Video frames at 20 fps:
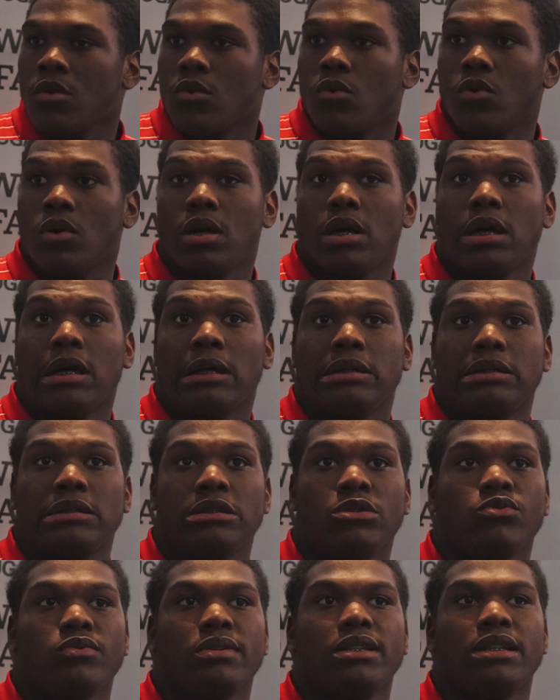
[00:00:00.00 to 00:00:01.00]
Well,
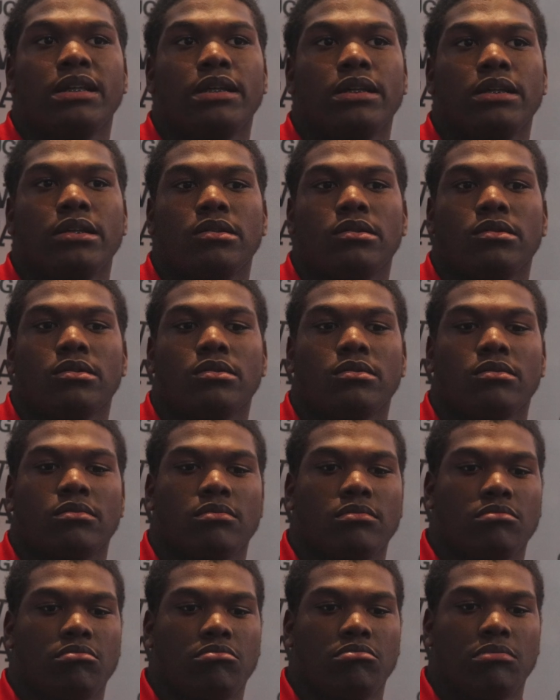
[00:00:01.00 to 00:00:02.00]
it's really
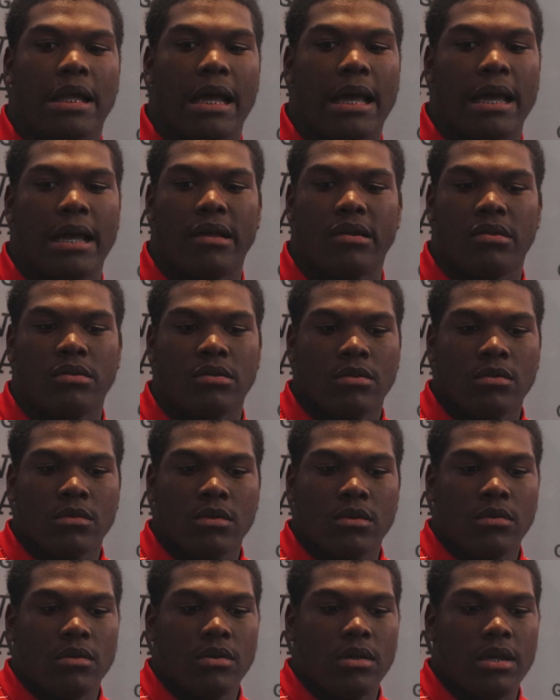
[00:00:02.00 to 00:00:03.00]
not
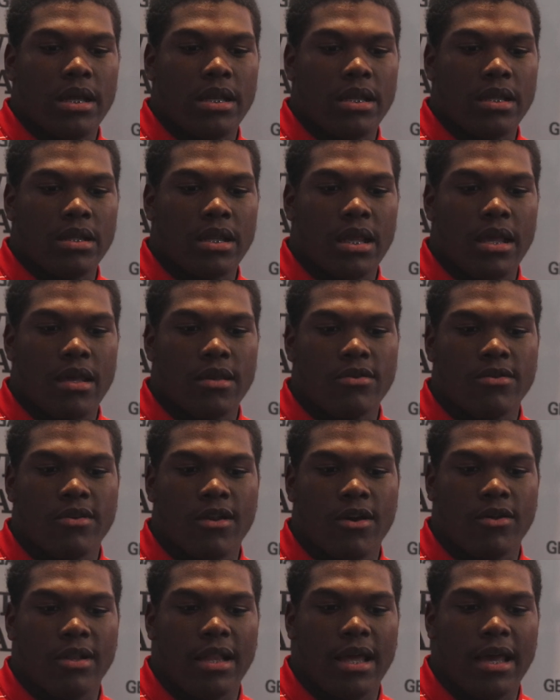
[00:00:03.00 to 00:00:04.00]
anything.
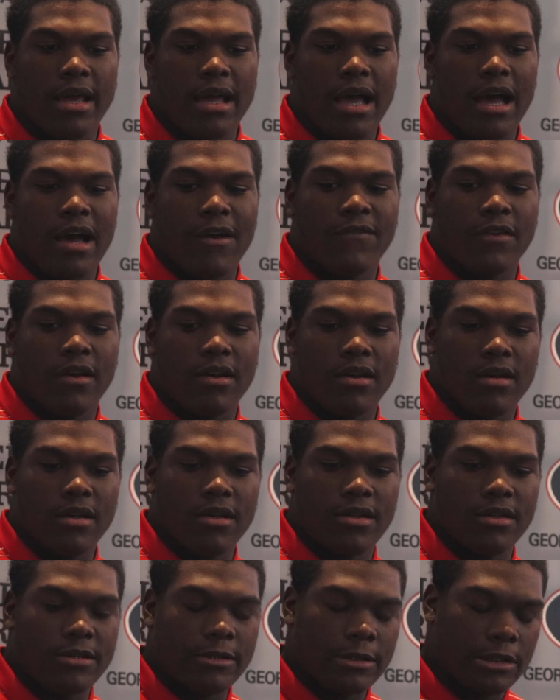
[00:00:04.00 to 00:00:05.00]

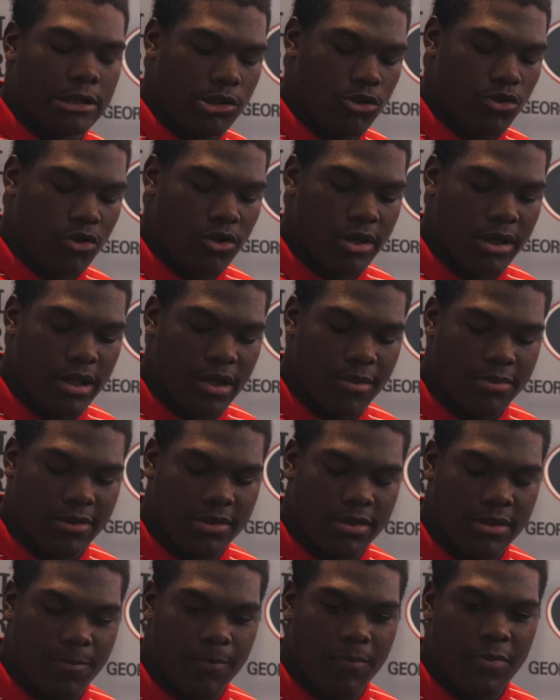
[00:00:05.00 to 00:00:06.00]
I've growing up,
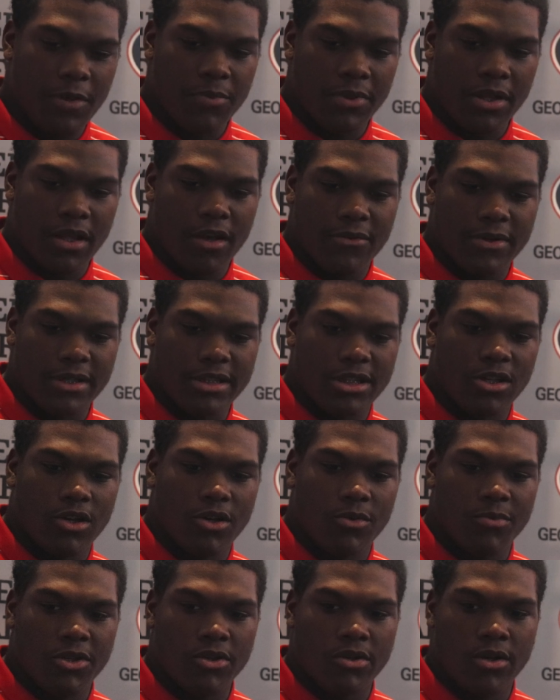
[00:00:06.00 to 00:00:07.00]
people always
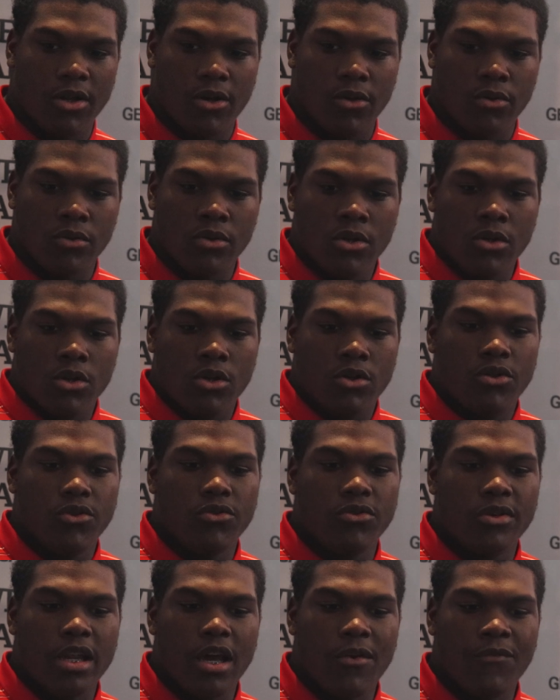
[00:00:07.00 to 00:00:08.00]
told me,
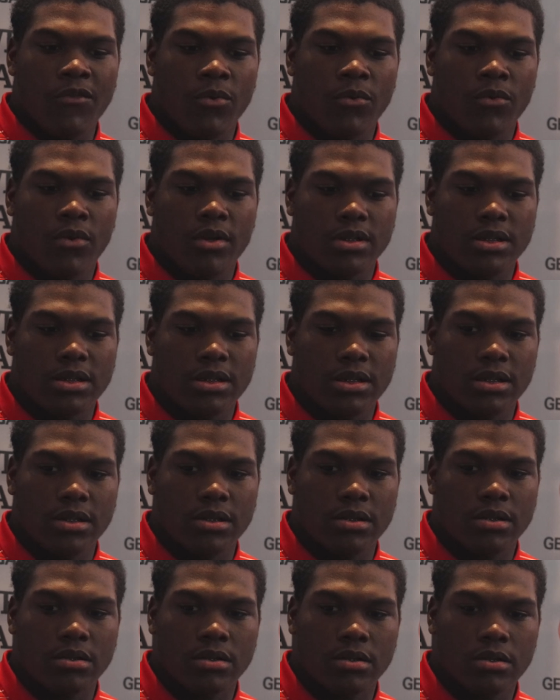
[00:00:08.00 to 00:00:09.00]
you never want
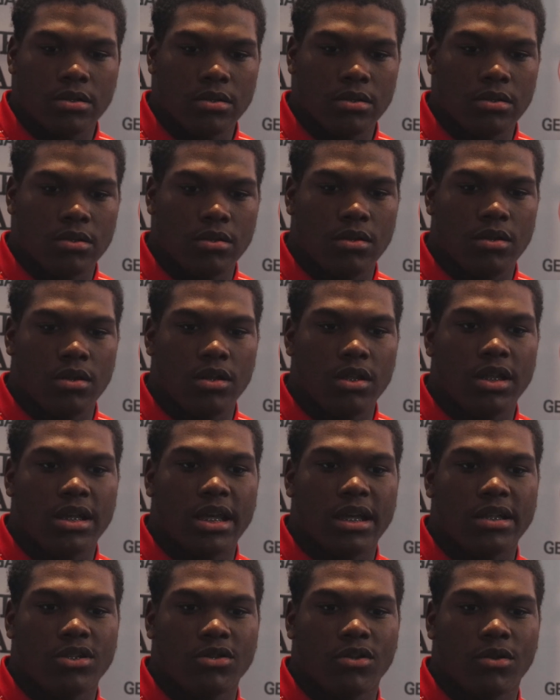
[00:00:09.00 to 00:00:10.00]
to look
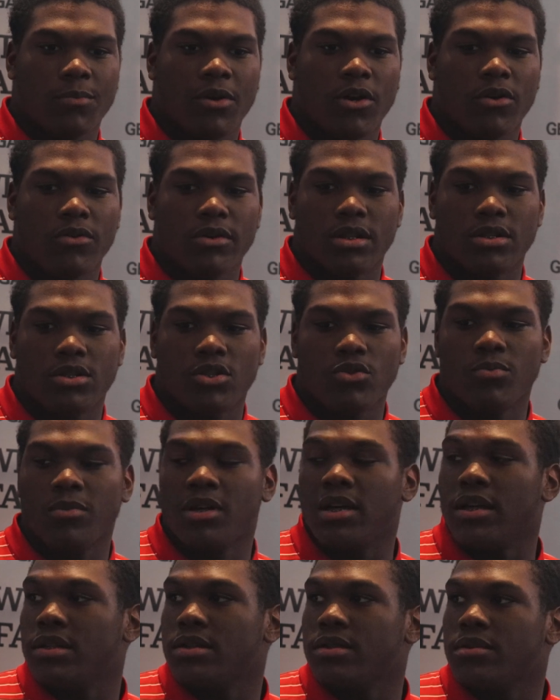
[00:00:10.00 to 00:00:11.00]
at your opponent too
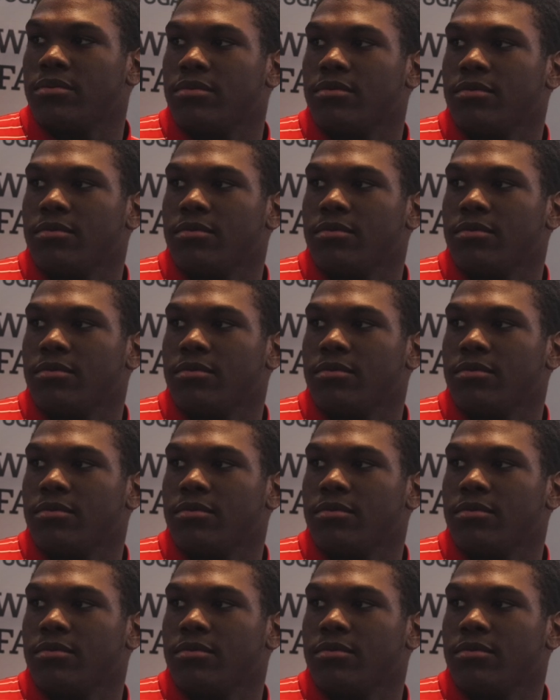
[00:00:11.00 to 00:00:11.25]
much